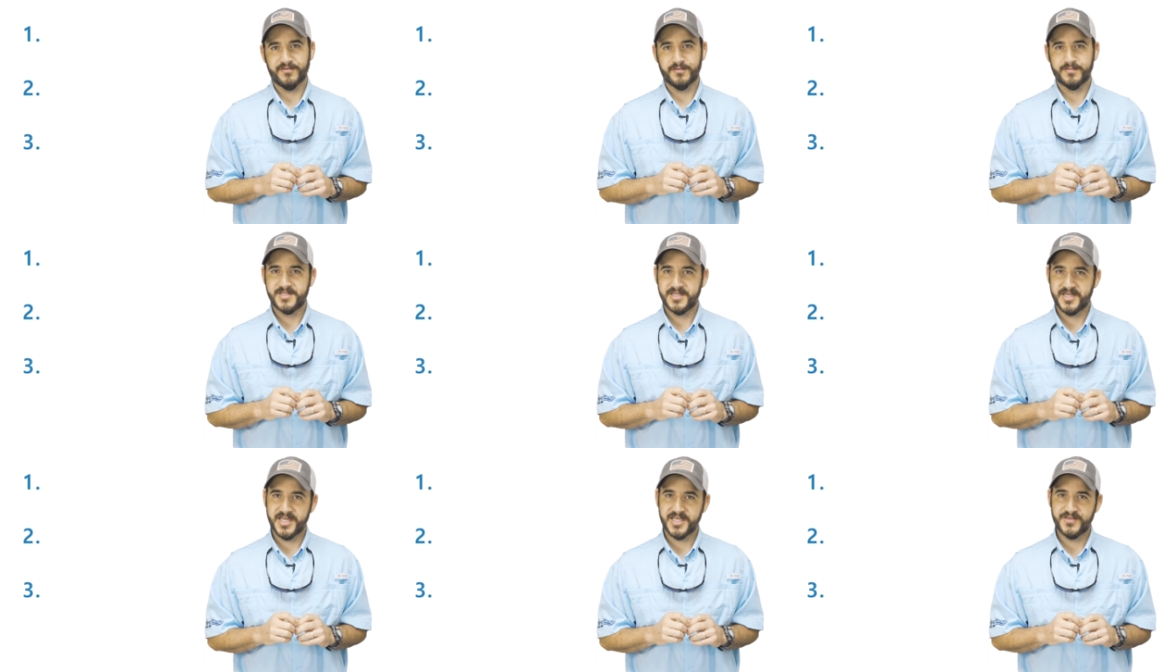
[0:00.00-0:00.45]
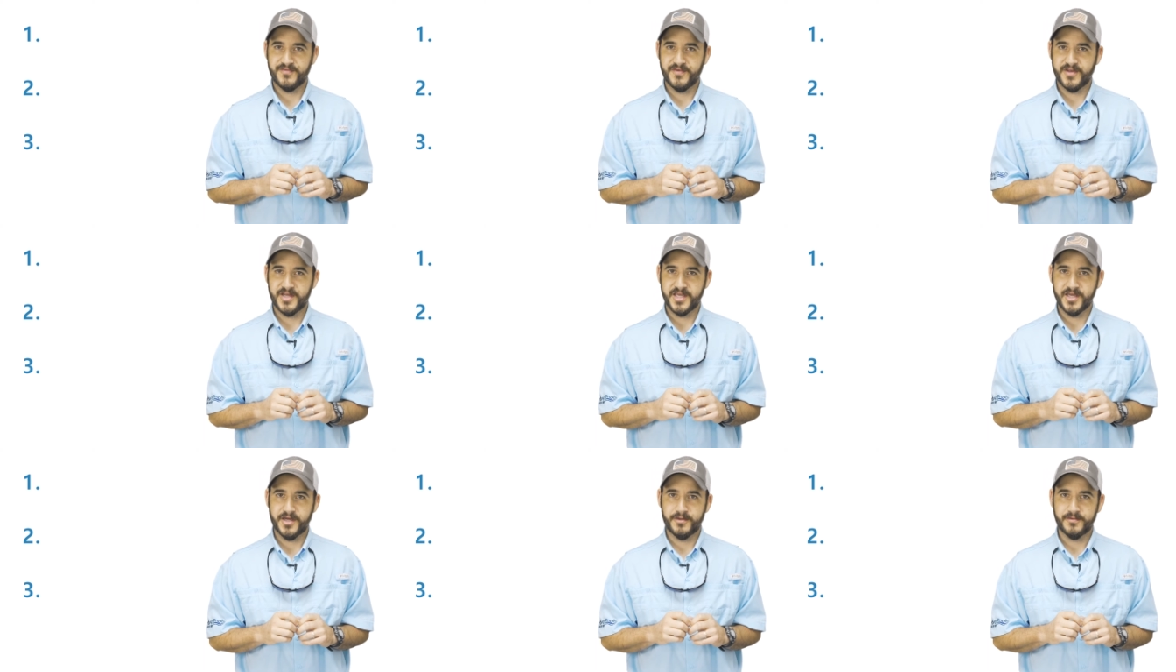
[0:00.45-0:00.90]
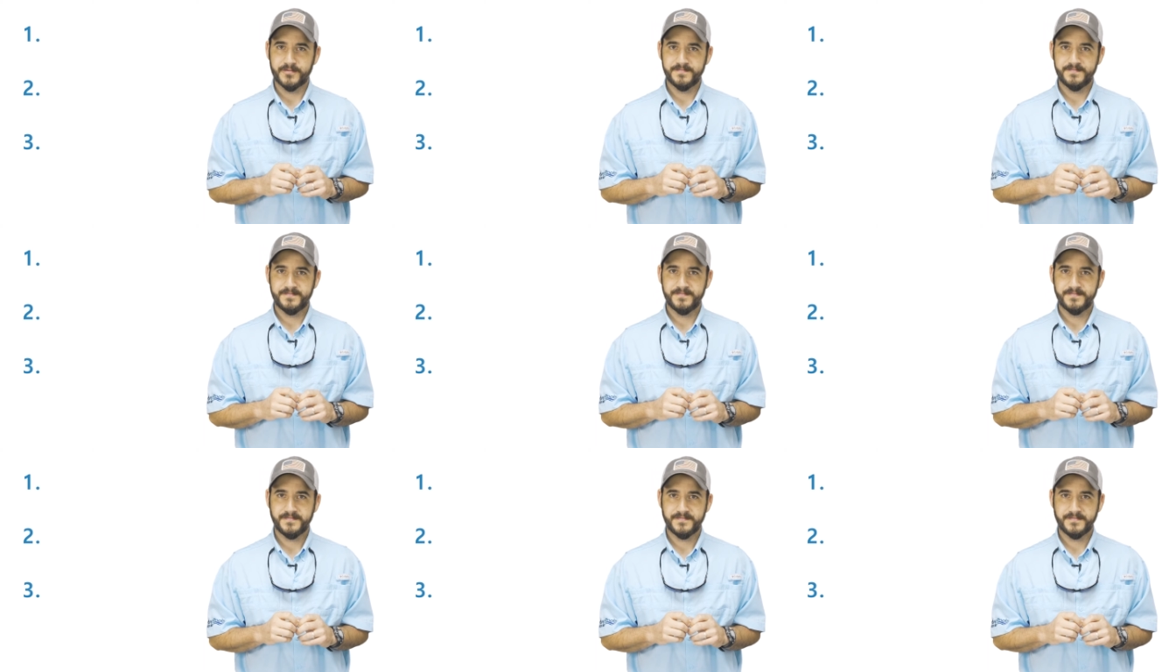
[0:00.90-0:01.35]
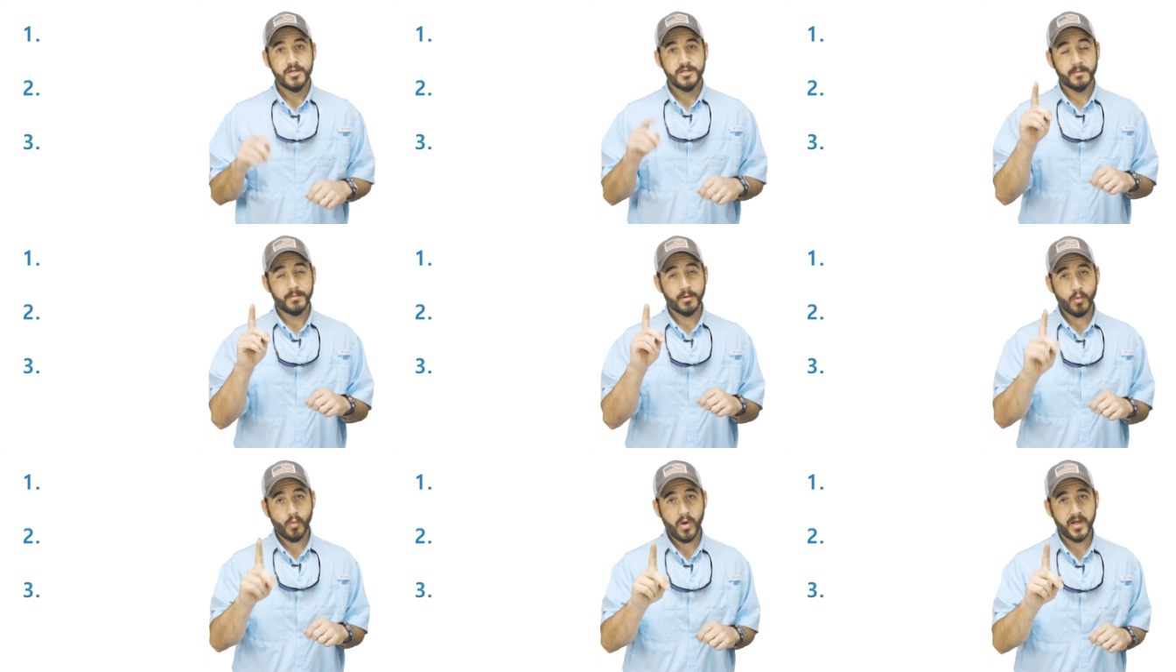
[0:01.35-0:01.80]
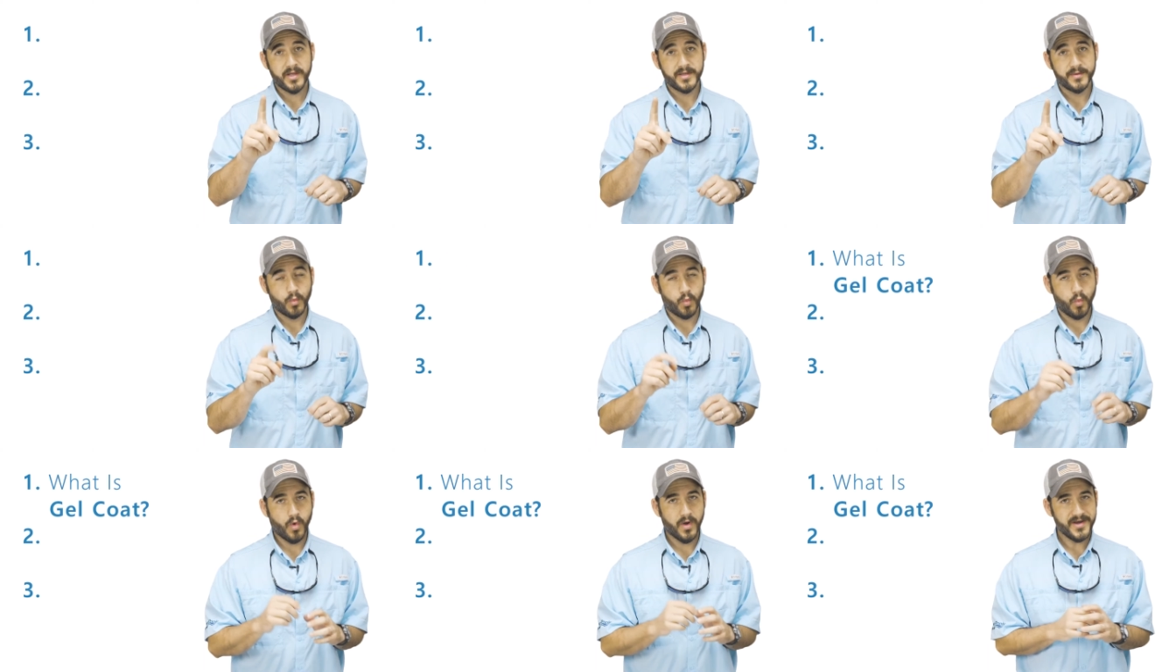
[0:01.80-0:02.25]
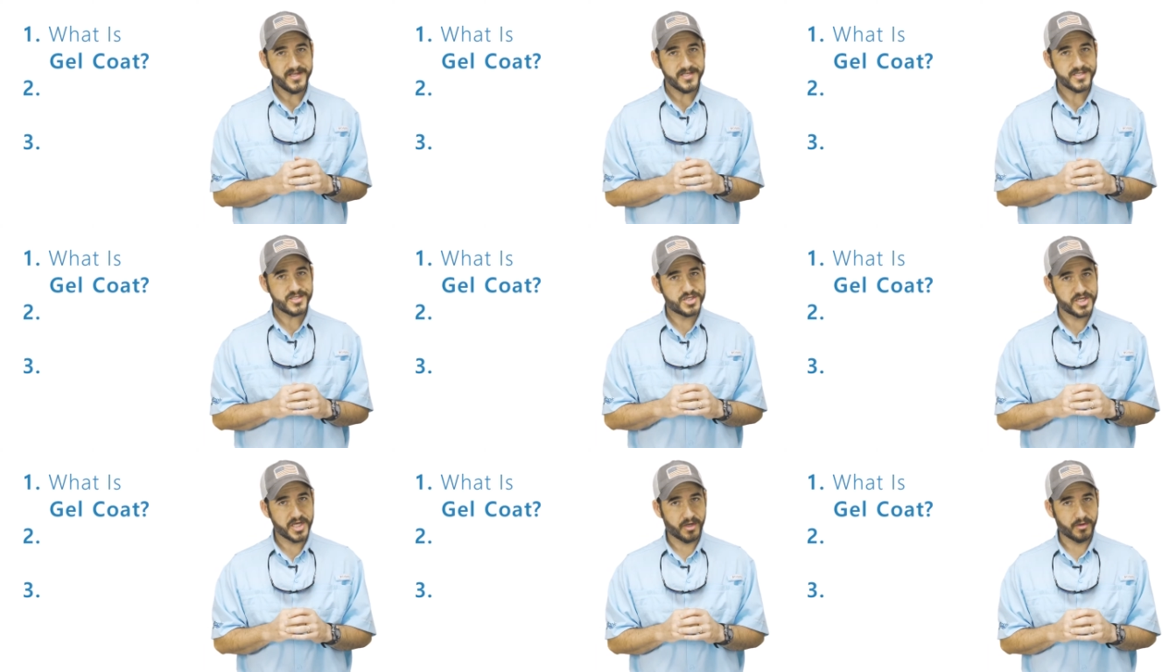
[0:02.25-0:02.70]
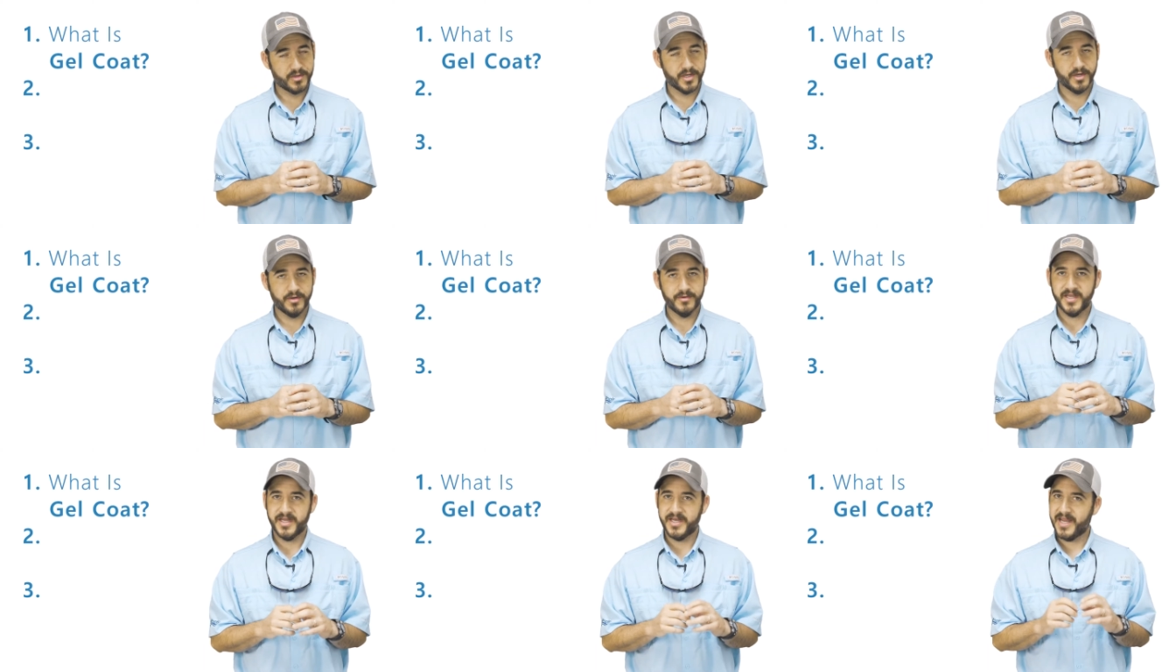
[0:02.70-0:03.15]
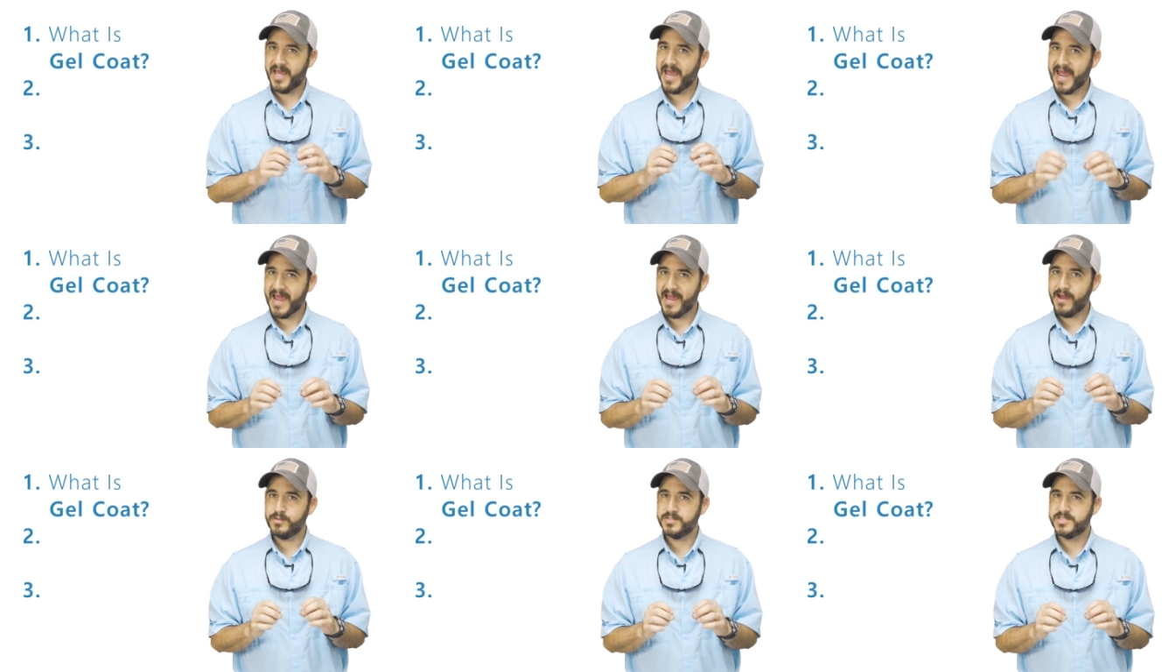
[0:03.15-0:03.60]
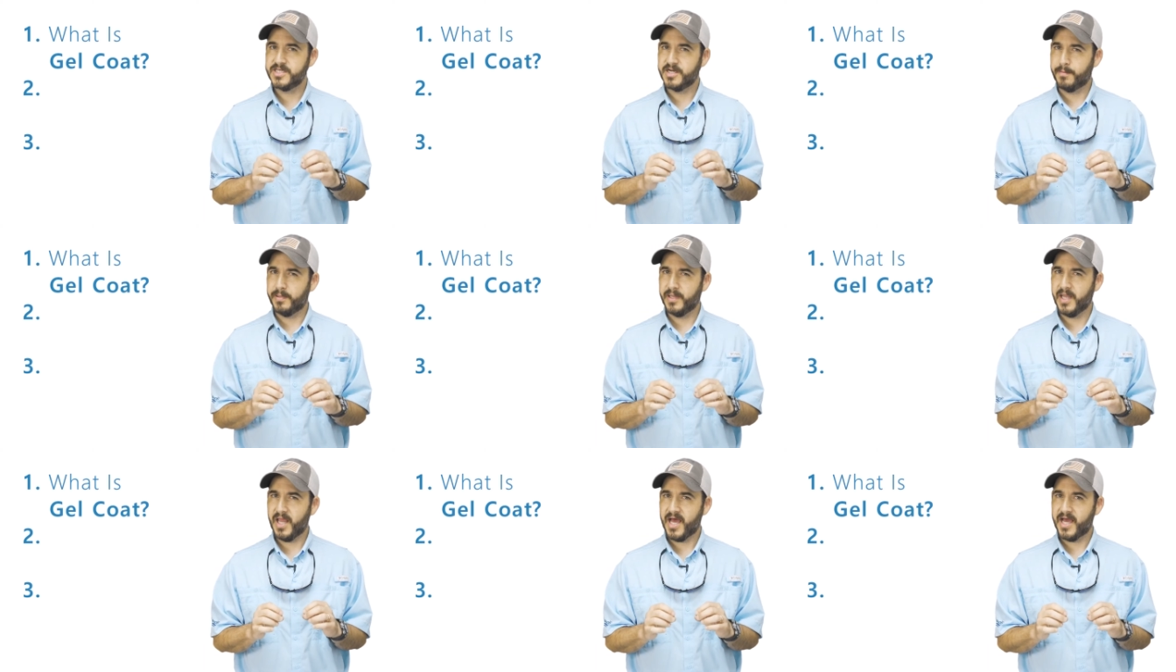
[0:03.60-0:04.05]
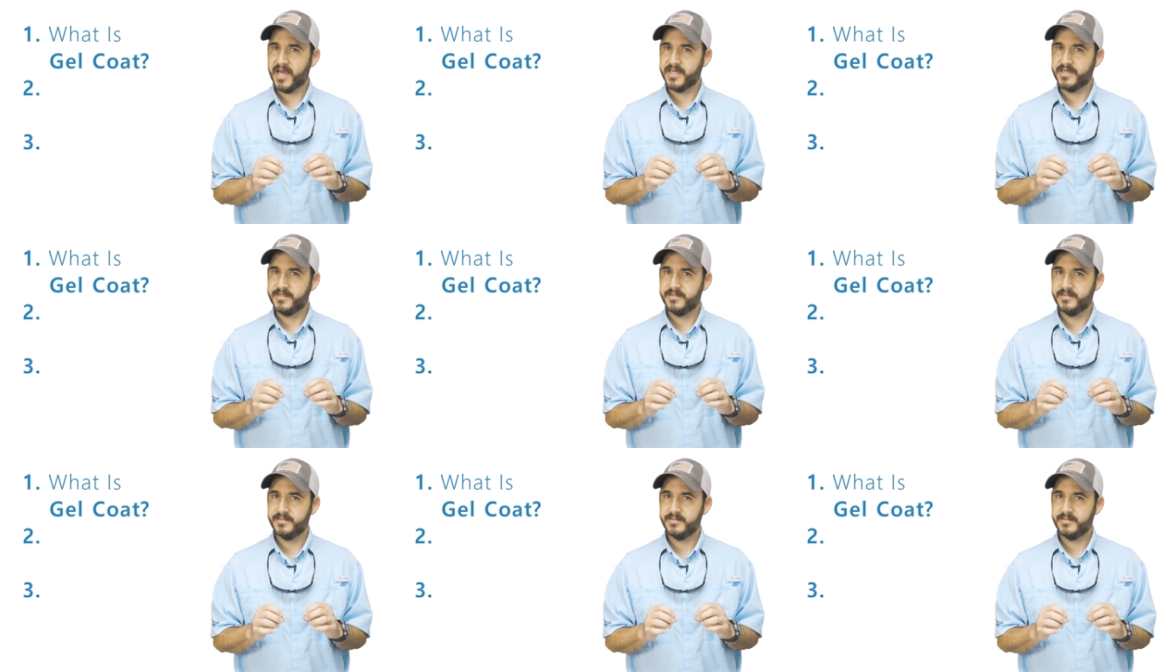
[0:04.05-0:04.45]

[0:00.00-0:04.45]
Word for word: from today's video. Number one, what is gel coat and how is it applied?